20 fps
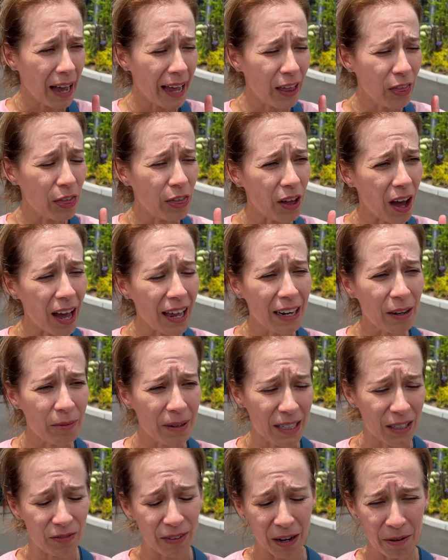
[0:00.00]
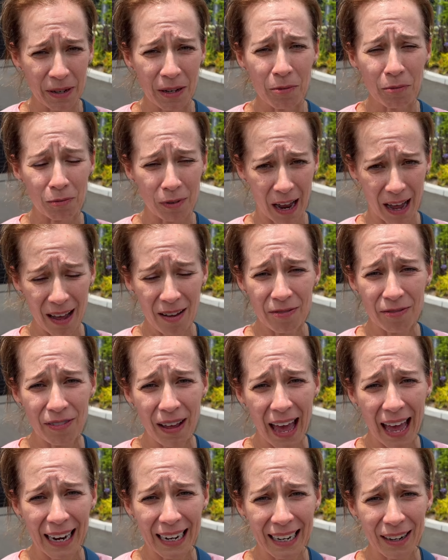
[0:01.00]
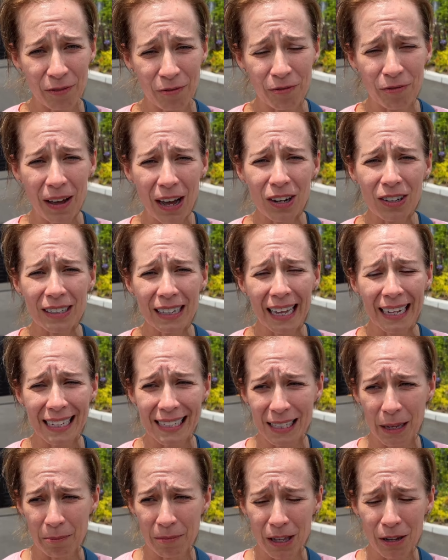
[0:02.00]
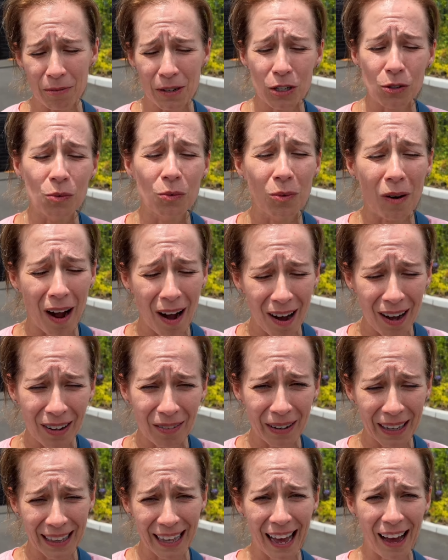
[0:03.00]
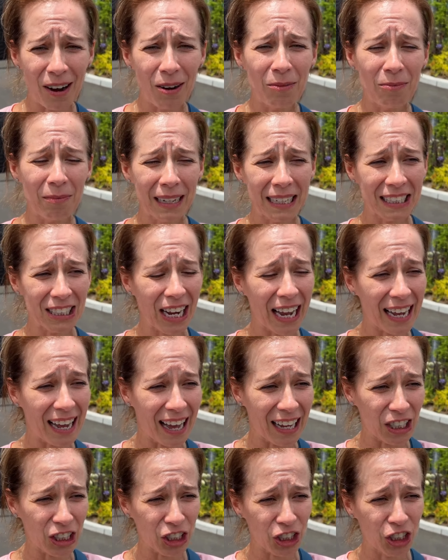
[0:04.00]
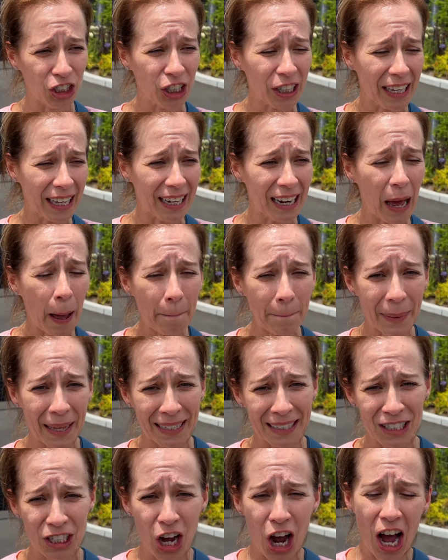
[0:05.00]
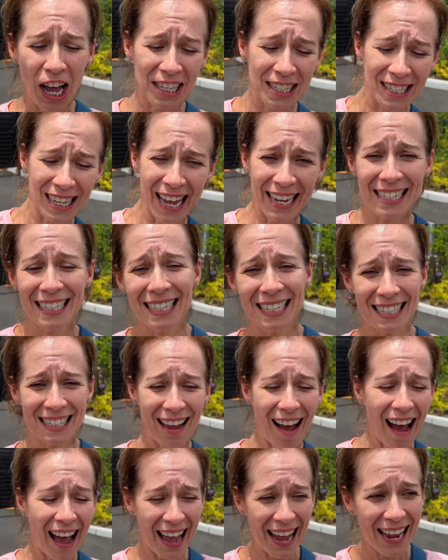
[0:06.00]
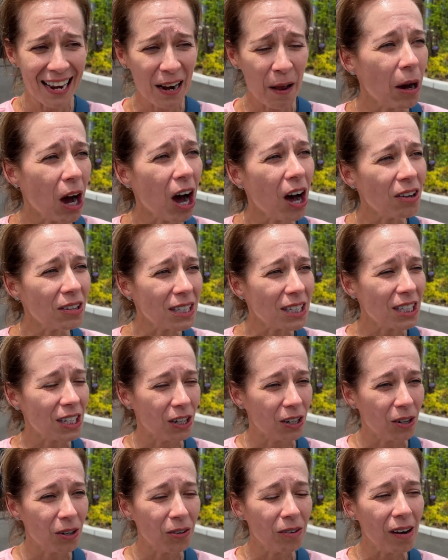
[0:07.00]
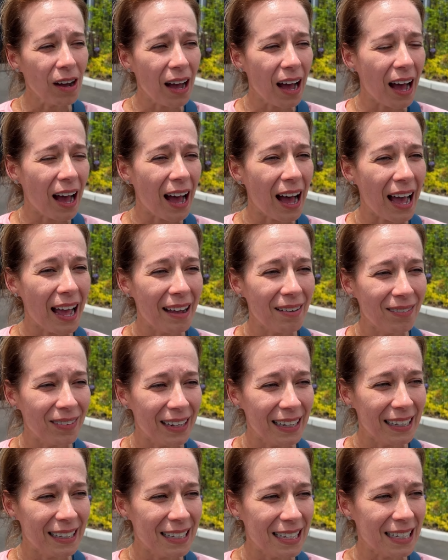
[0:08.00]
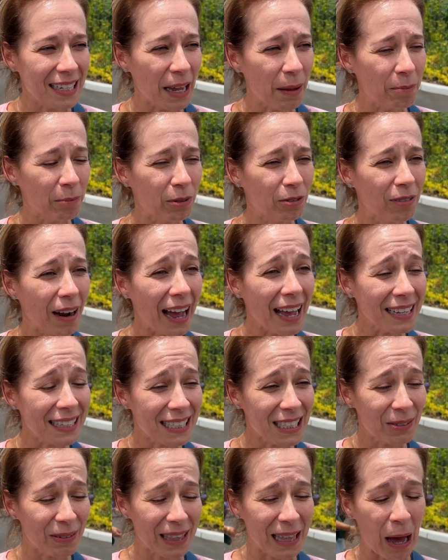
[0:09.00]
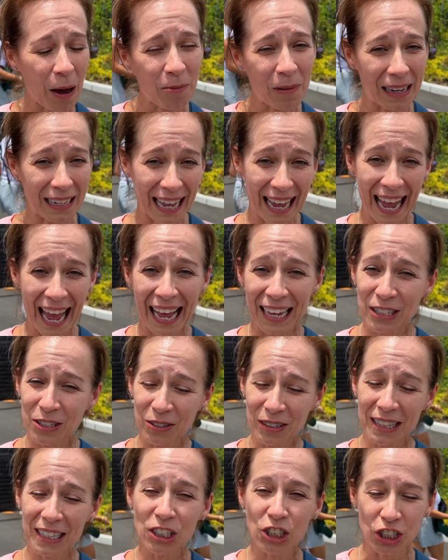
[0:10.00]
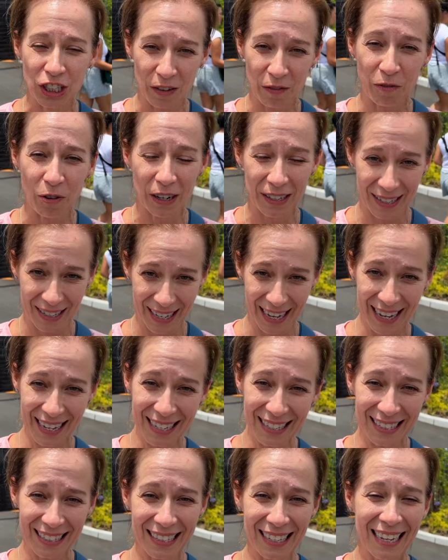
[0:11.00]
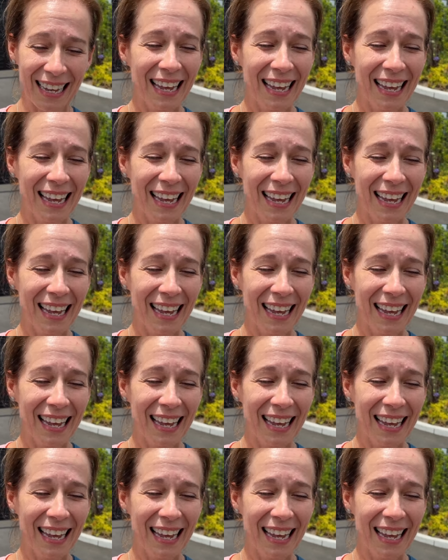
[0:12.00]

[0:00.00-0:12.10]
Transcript: I thought it was very rough and it felt like something was wrong with how much I got shooken up and tossed side to side. Also, I was impressed with how well I handled the G-forces.